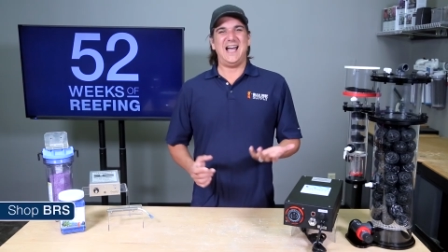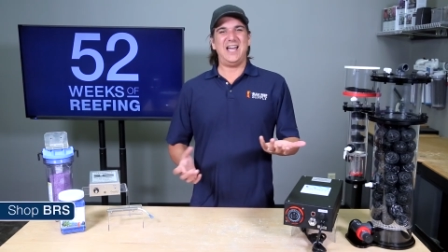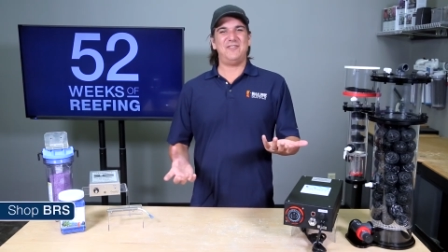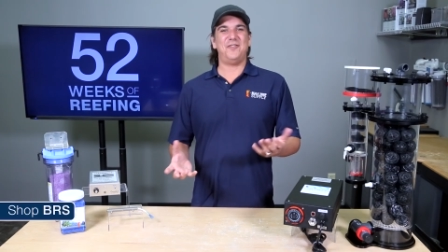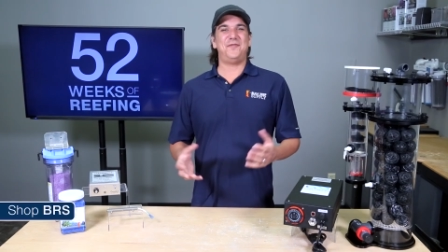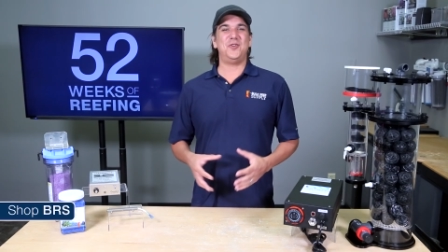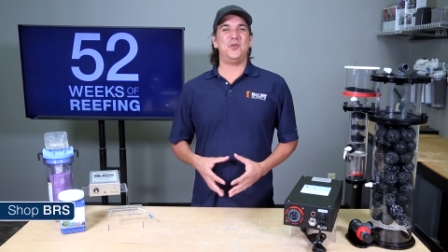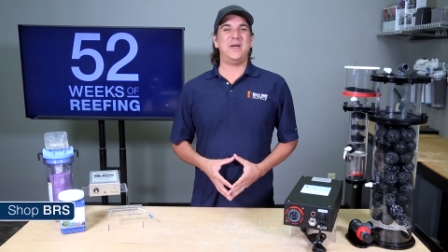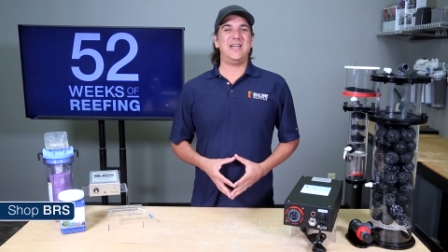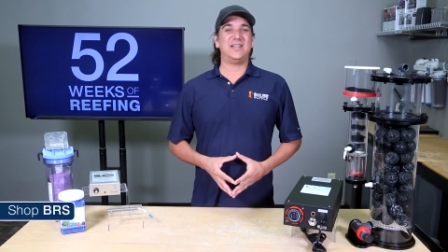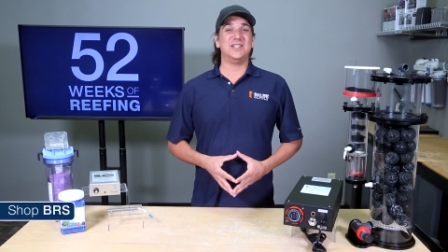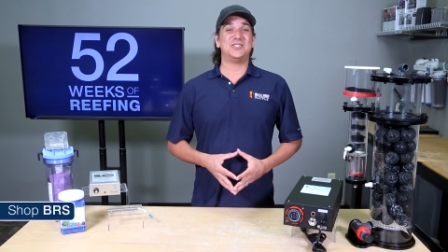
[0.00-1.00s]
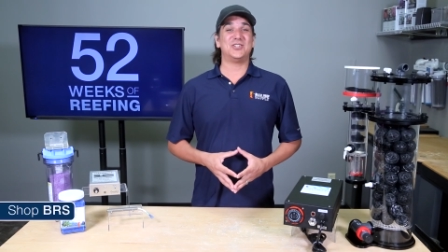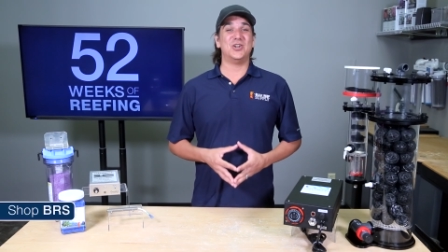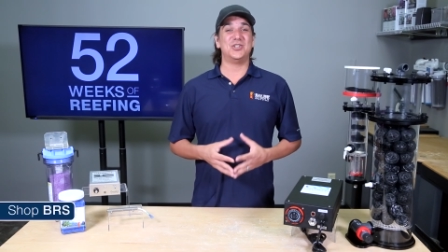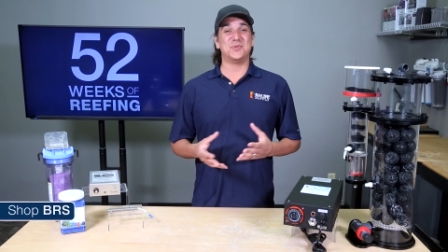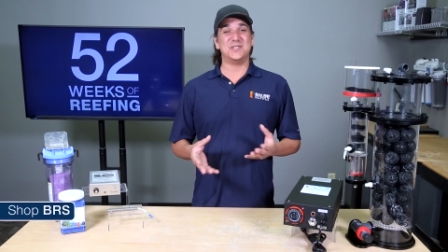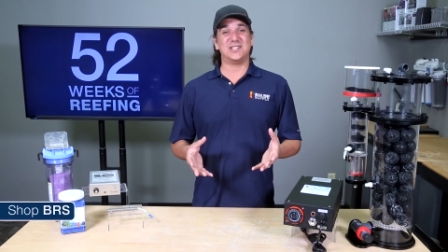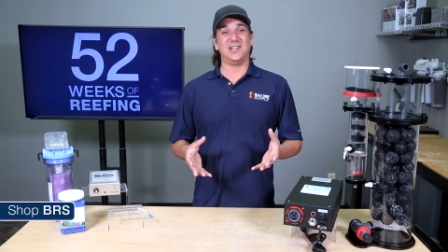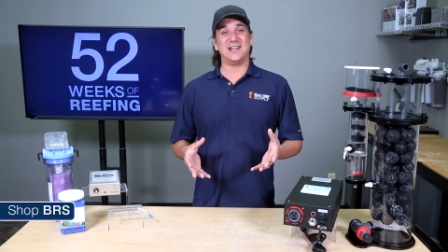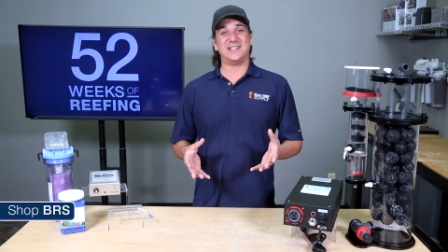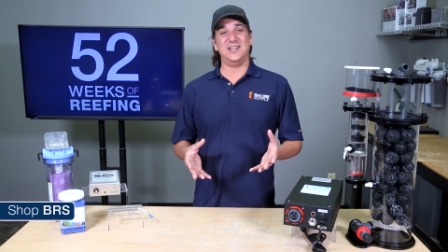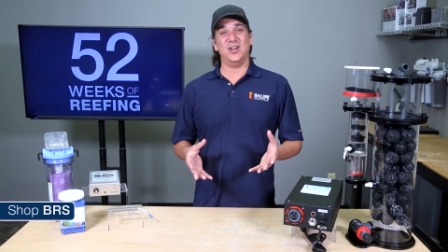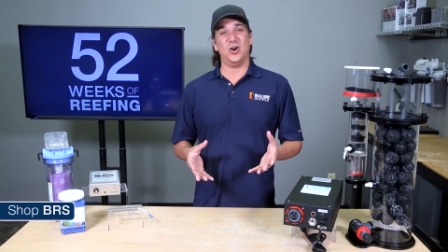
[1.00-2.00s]
I have a few main concerns when
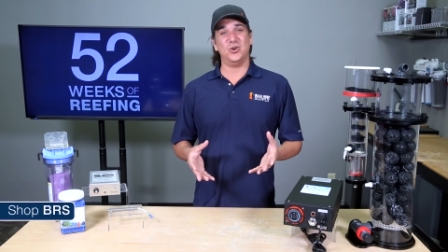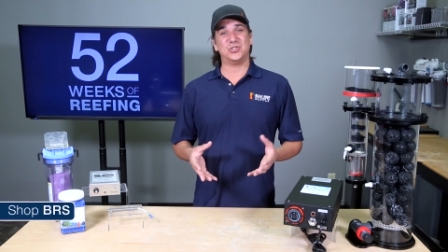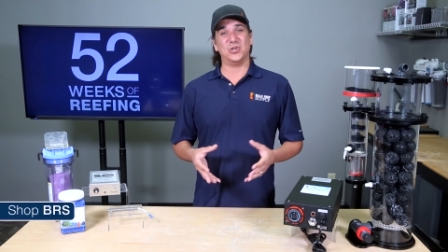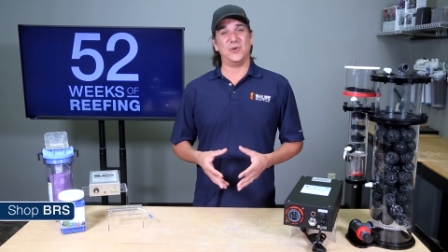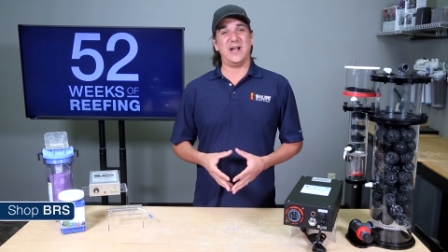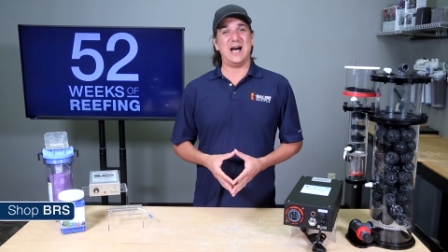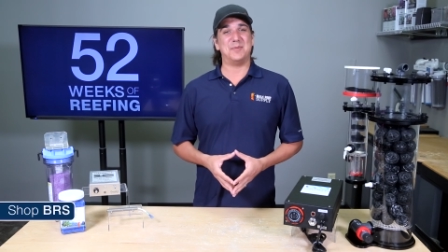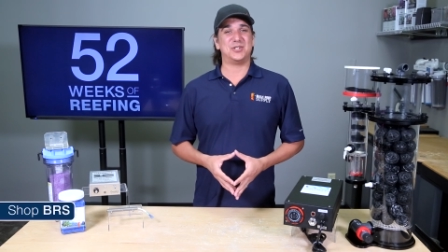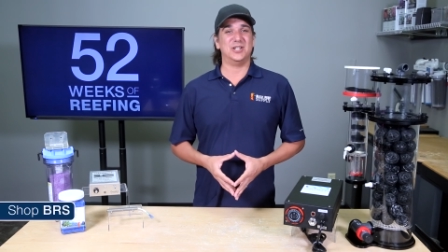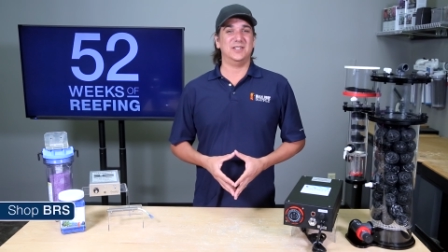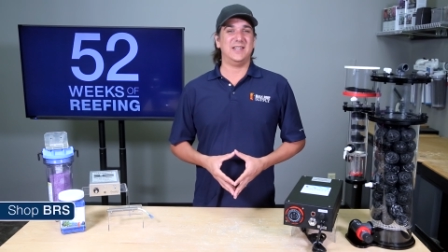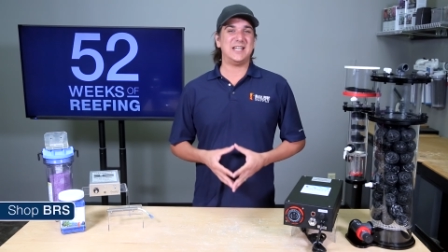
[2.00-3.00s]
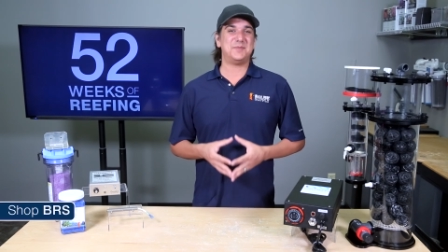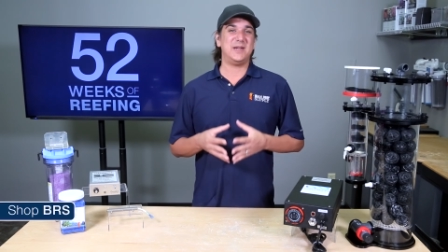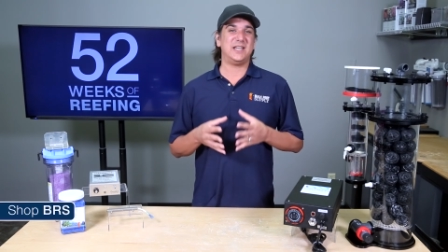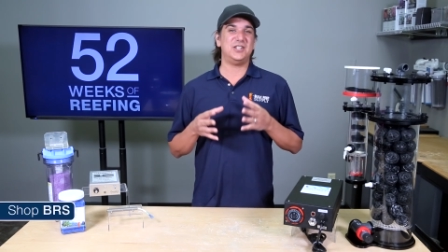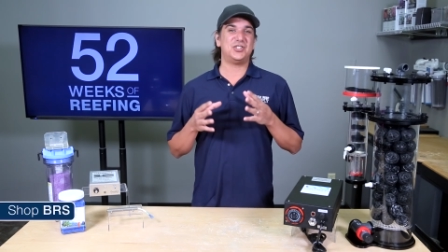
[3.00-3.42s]
selecting an ozone option, and that's making